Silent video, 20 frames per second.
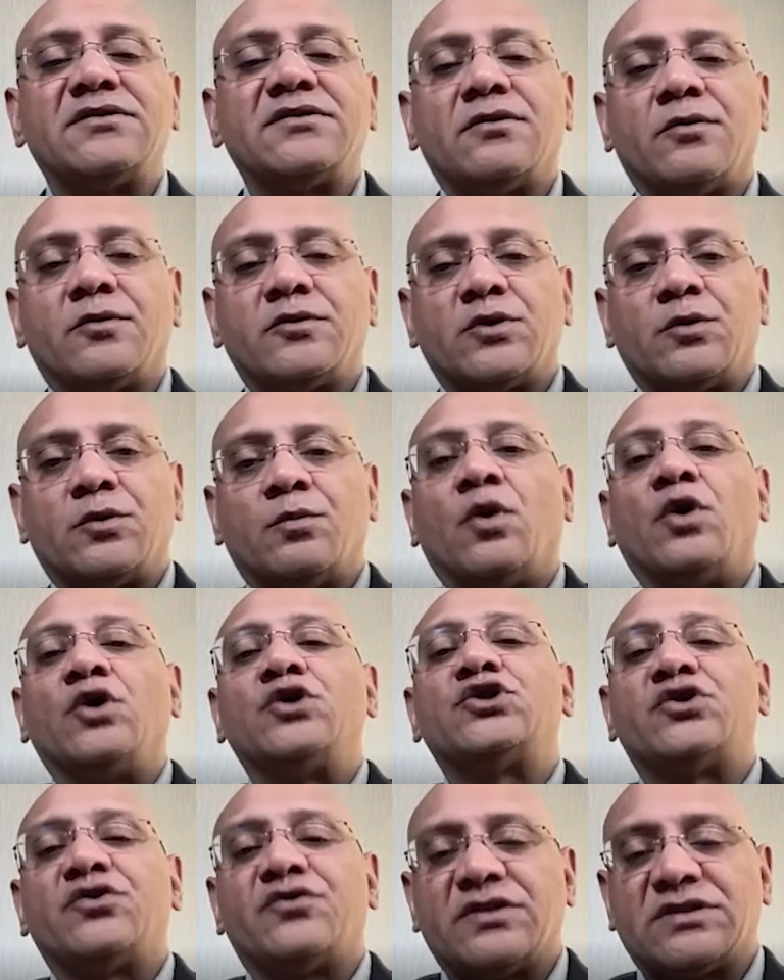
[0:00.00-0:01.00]
So
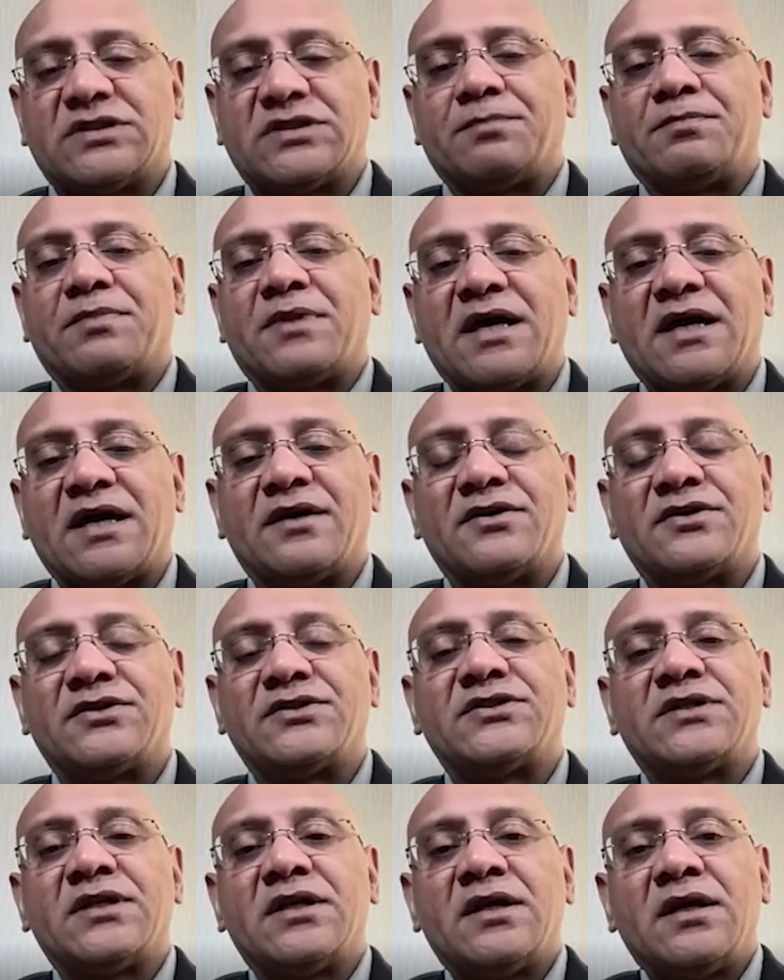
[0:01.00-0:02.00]
most of the
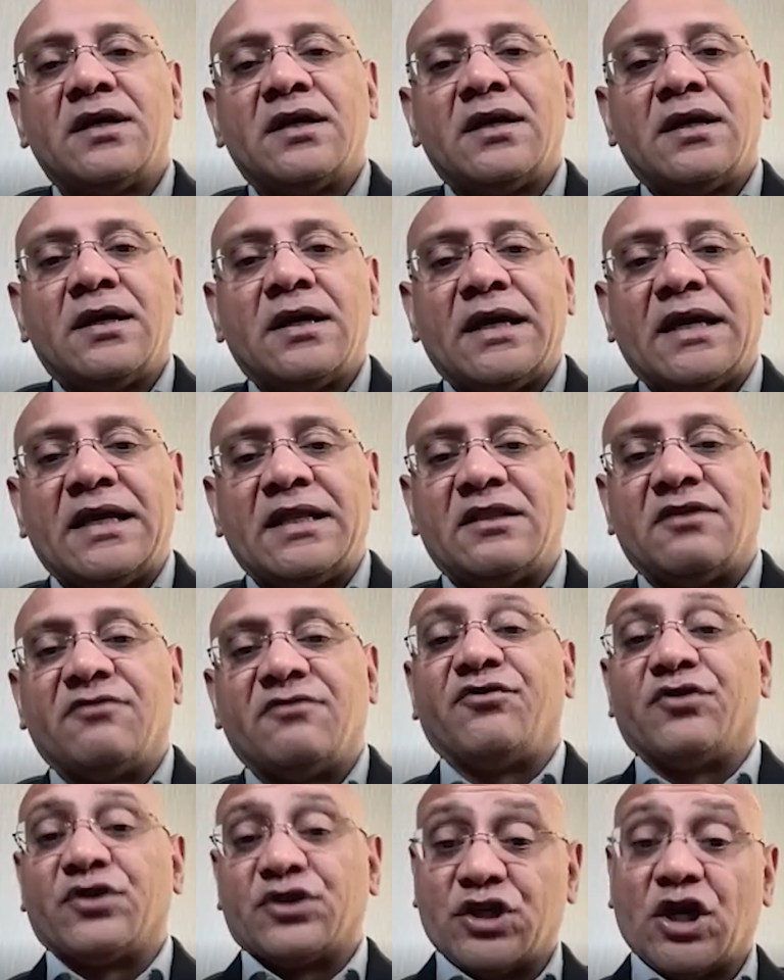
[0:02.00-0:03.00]
suppliers in the
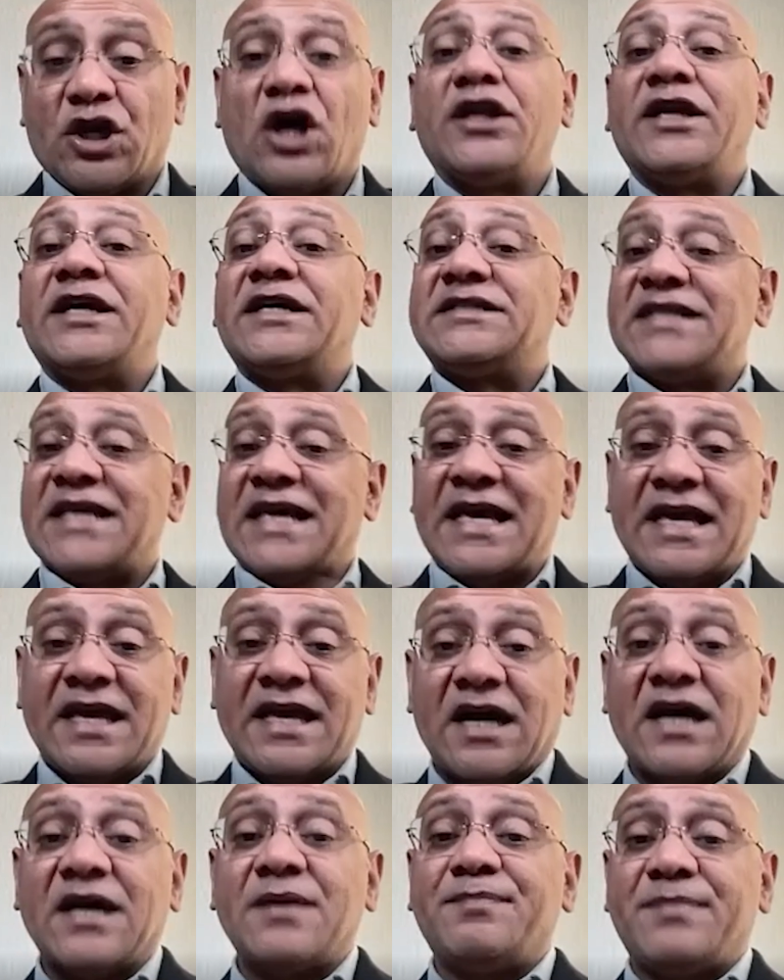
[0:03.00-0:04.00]
photonics
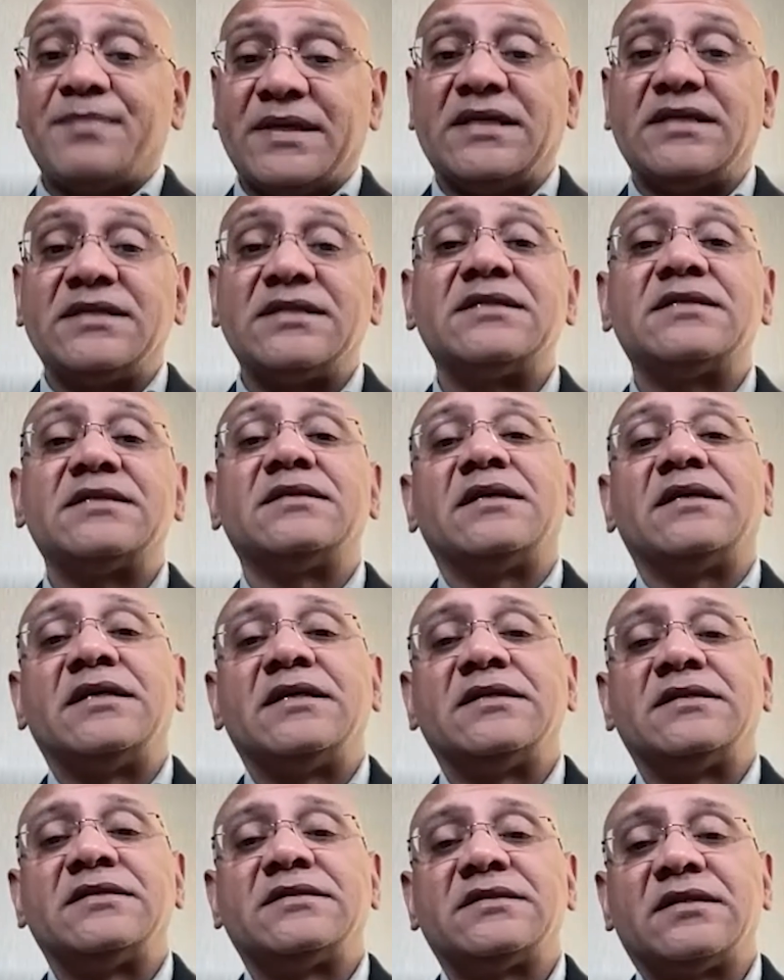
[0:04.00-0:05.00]
AI piece
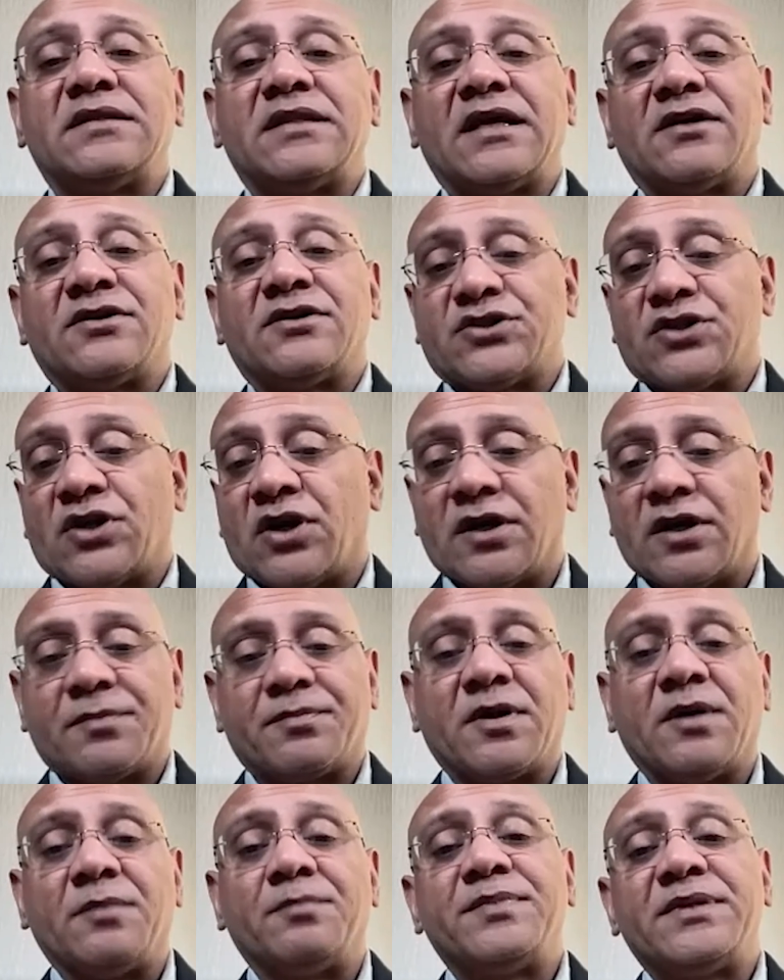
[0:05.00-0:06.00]
is their
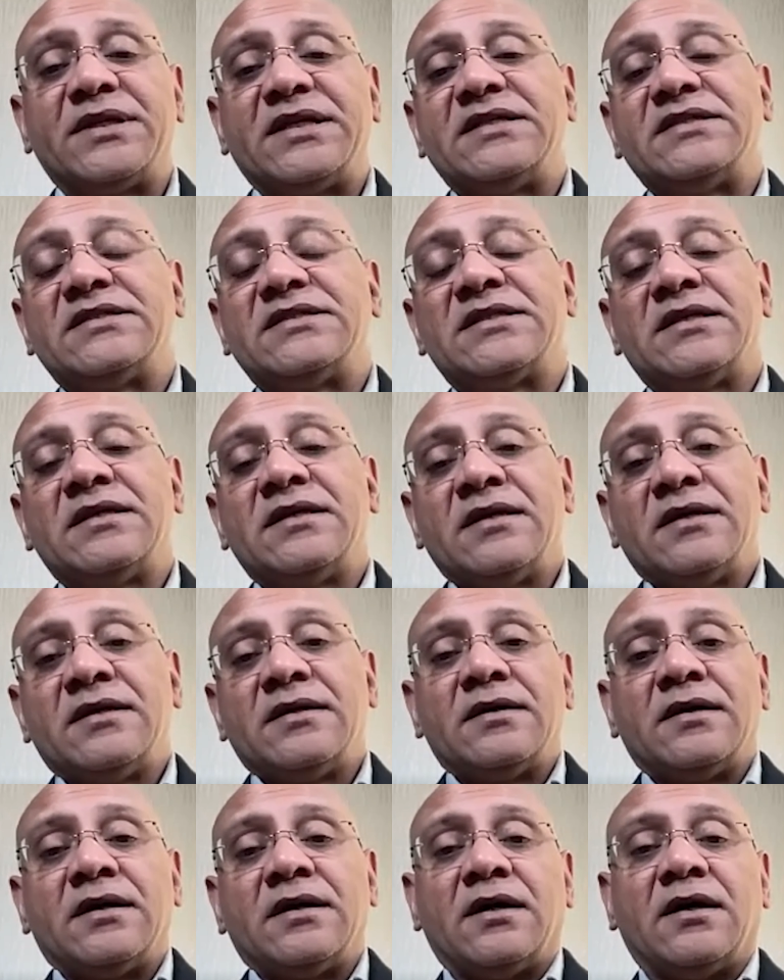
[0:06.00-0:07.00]
startup companies,
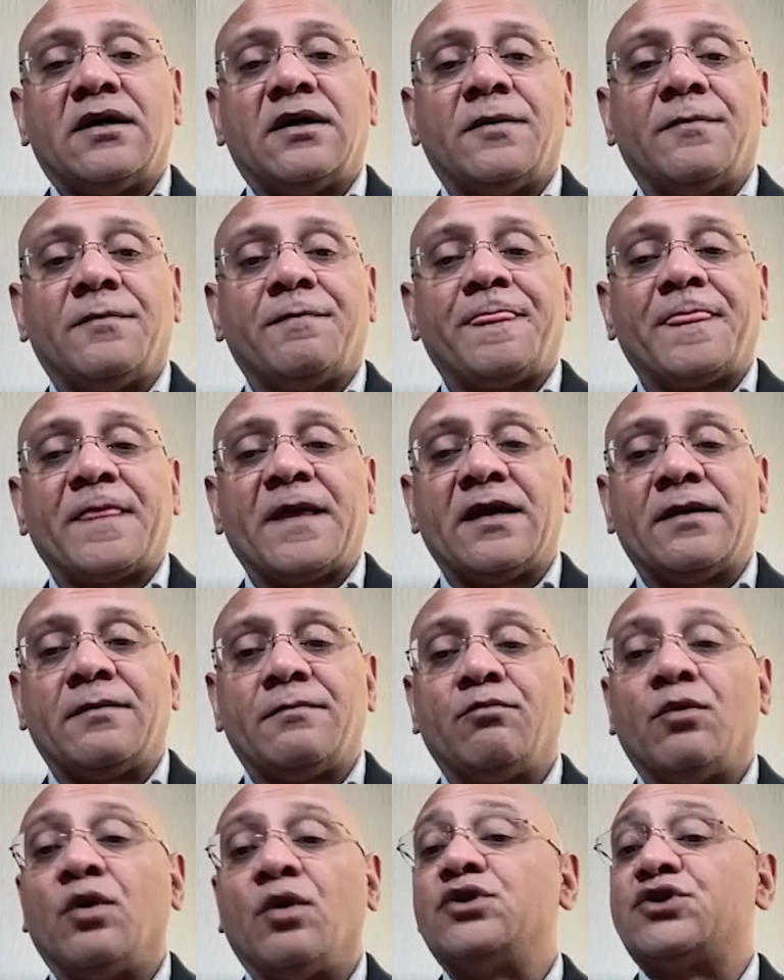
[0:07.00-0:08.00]

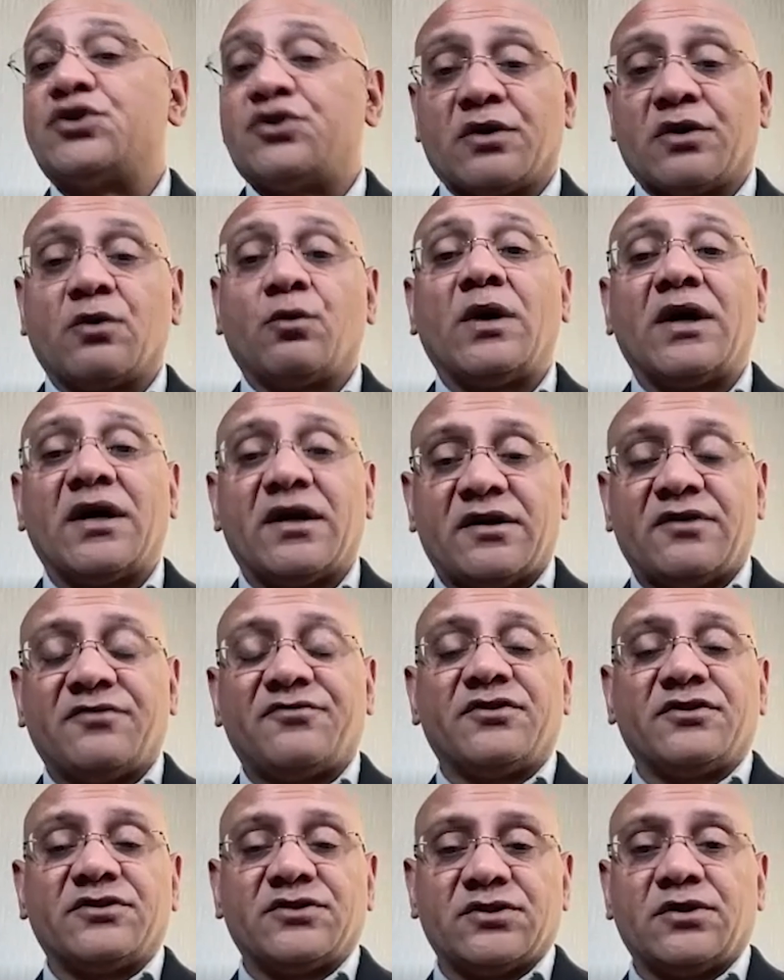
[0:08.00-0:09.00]
and most require
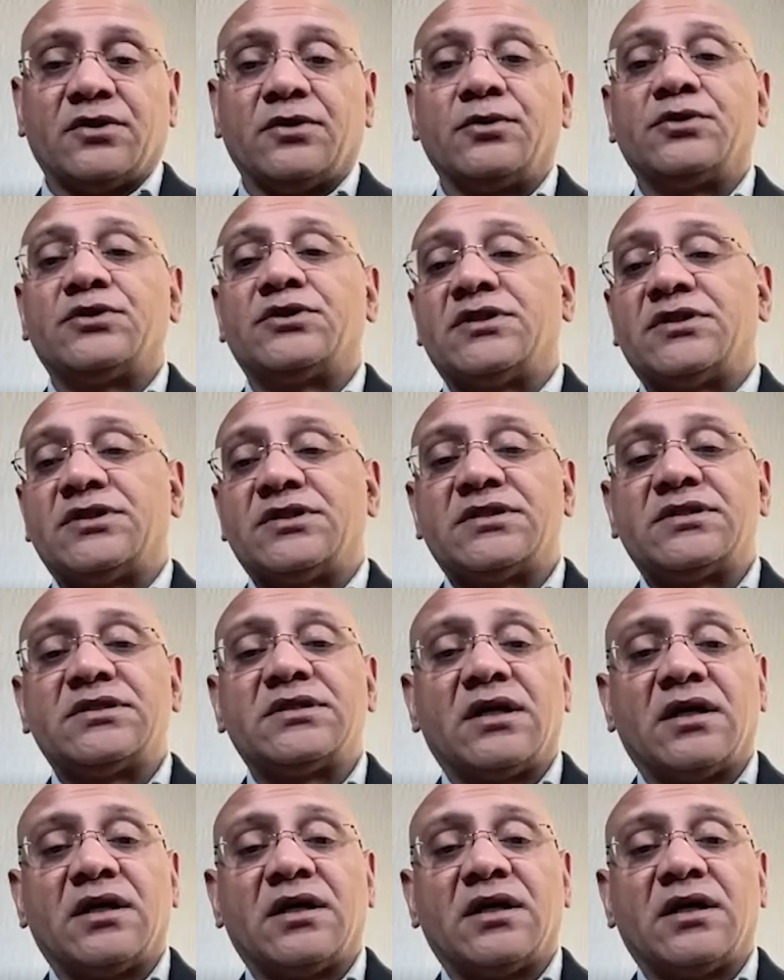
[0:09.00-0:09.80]
different solutions.